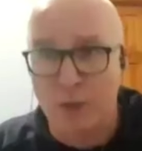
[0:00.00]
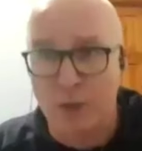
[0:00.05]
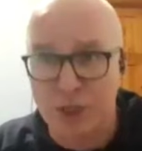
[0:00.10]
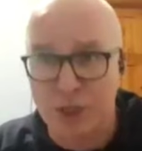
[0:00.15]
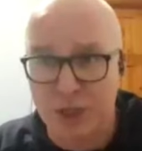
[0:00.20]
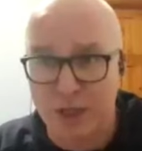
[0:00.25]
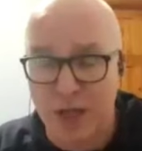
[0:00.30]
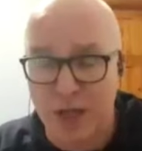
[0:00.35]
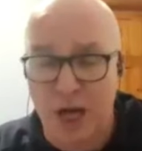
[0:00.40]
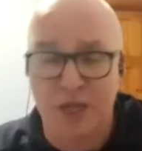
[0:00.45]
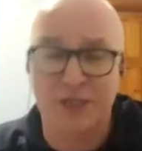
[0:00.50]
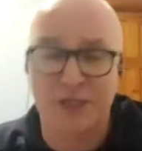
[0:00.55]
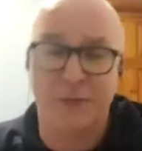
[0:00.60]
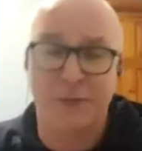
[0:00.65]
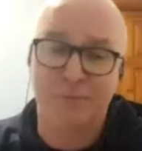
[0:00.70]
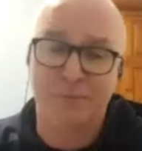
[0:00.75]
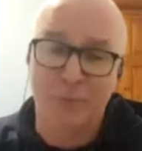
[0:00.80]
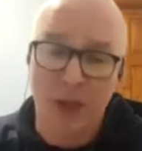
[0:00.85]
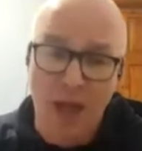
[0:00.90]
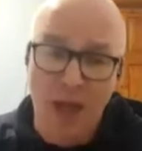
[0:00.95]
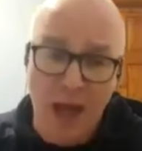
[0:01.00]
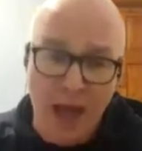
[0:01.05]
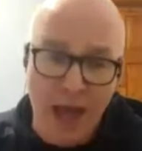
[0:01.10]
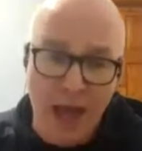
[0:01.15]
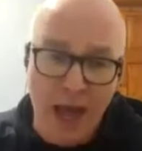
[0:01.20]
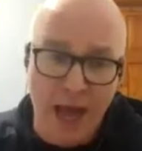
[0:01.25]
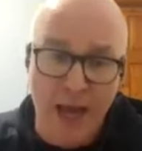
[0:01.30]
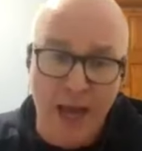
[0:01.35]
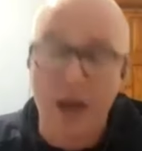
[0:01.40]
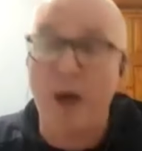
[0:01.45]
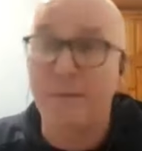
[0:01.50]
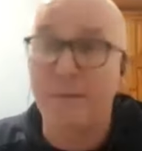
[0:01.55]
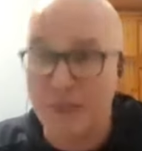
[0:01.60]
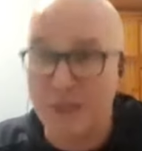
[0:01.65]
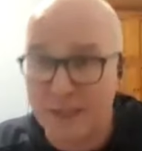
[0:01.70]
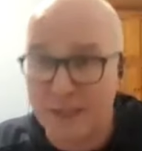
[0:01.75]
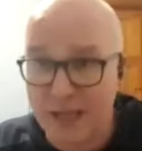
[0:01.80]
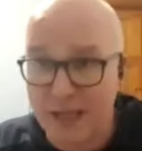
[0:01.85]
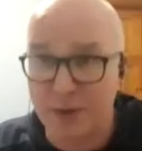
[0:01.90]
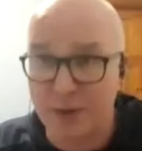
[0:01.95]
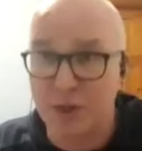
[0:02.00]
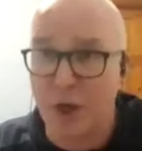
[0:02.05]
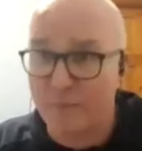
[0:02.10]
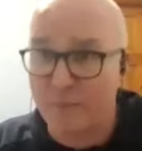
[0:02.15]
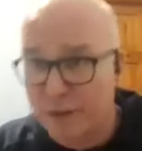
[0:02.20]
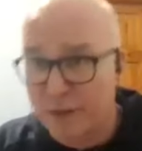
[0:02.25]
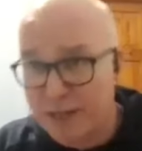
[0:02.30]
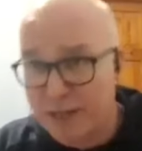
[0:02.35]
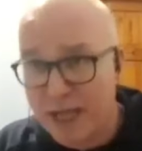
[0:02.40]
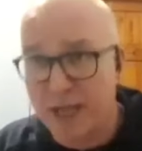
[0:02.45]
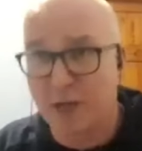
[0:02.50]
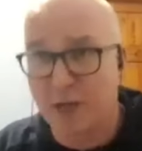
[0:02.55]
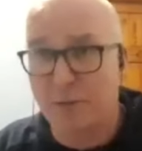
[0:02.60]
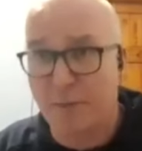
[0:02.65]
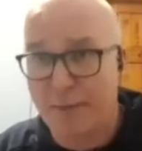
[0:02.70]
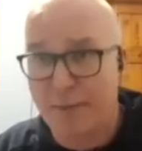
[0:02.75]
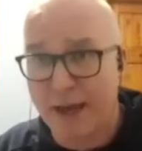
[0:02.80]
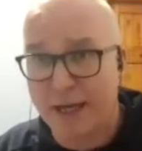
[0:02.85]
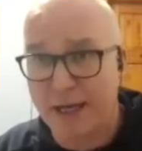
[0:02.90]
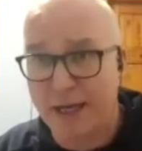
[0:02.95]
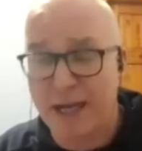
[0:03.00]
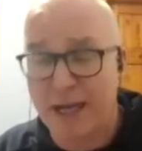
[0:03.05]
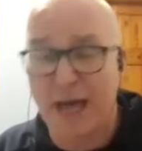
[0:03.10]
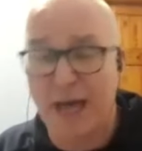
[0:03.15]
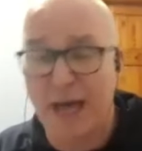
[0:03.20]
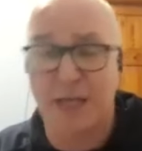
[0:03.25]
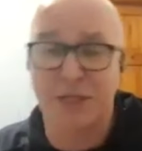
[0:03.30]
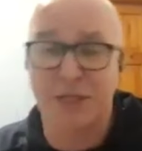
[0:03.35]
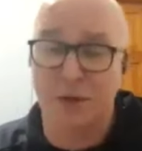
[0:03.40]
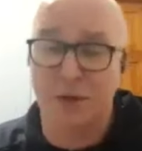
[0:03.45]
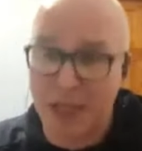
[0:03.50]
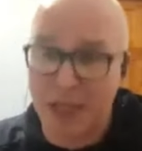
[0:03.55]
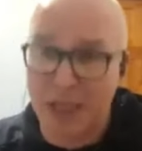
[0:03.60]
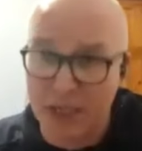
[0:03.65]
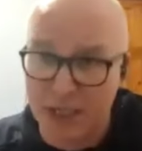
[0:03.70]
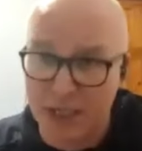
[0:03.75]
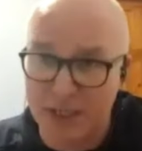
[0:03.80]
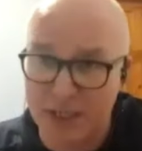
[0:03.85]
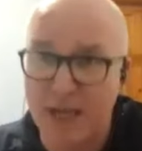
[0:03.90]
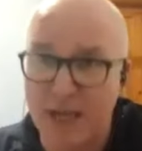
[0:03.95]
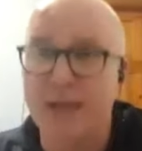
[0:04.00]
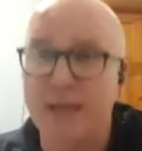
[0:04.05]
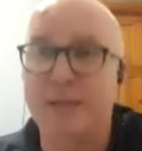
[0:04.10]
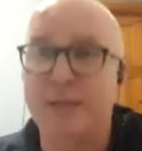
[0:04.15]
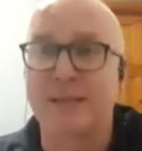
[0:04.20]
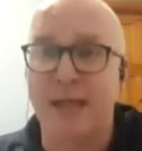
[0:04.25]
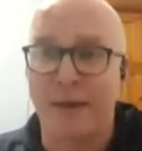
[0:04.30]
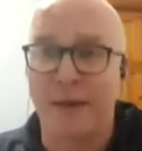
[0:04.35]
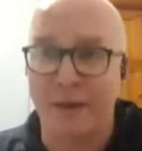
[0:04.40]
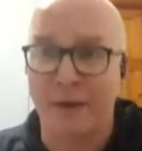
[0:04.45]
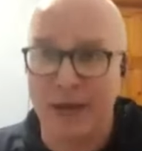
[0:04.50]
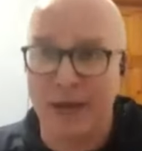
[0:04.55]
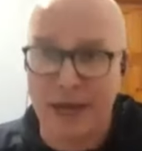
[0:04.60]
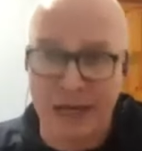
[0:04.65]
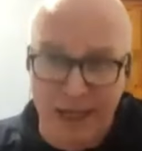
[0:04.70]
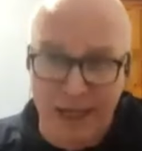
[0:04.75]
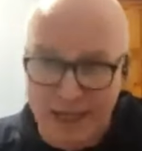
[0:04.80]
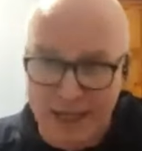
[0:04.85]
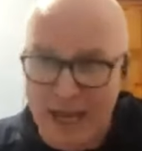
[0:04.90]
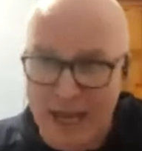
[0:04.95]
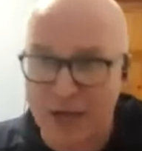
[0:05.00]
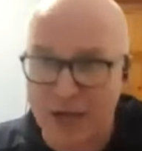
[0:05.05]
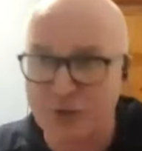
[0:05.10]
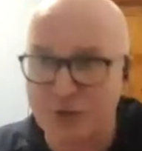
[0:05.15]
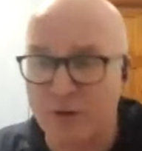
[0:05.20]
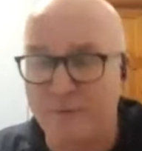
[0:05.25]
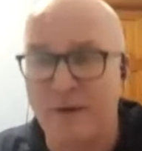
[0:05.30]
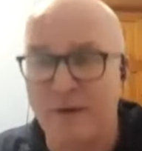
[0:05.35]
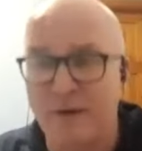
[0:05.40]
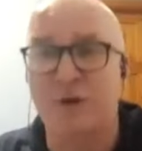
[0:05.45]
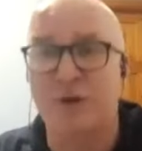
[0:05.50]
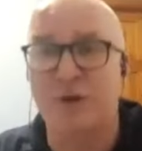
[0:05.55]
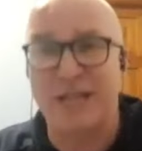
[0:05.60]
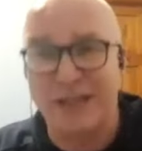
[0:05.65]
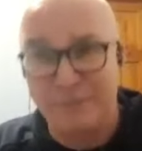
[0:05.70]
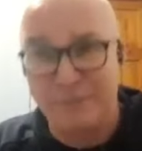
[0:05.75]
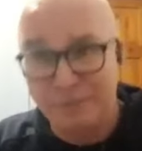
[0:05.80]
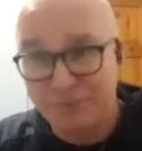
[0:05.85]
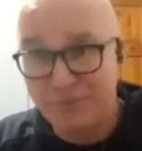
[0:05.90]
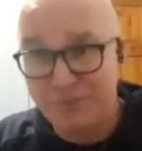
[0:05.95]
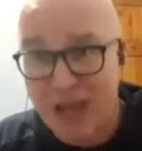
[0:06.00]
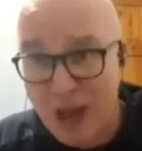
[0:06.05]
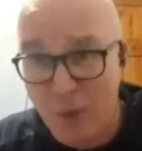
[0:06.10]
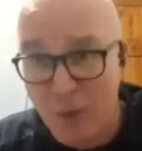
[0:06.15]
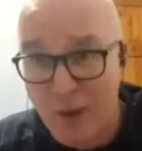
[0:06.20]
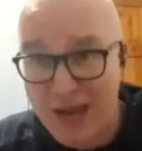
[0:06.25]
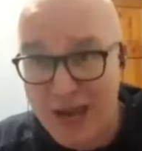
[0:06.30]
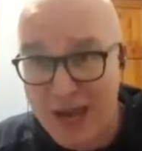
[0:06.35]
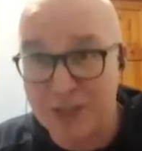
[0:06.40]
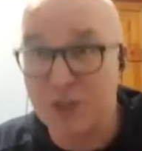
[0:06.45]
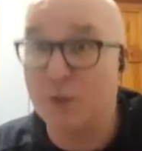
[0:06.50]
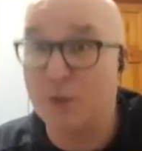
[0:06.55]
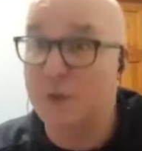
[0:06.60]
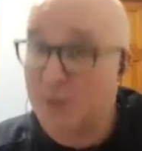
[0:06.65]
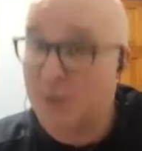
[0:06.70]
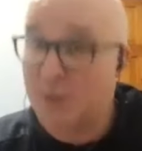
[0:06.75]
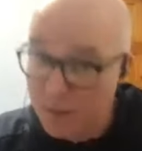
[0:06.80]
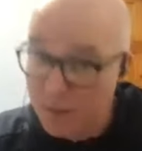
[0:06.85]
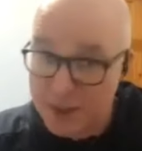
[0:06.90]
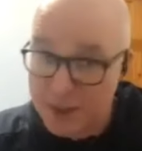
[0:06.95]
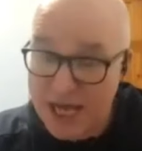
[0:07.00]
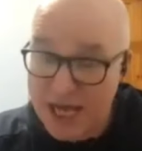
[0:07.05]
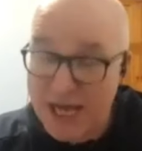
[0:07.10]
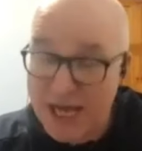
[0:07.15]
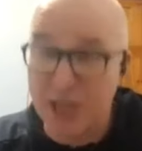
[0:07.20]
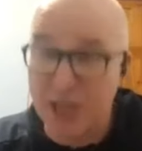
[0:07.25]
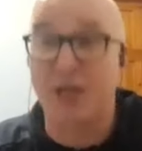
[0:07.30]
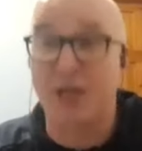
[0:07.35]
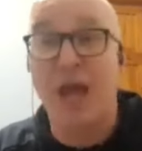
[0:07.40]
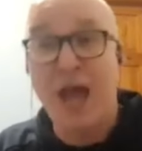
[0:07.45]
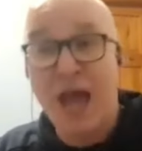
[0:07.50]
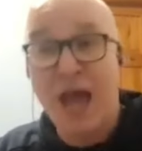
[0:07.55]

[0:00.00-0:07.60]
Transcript: Will she not? Uh, obviously, Sarah Dervan was late coming back in last year, and then you had Sarah Healy and Catherine Fennerty away too. So it was challenging.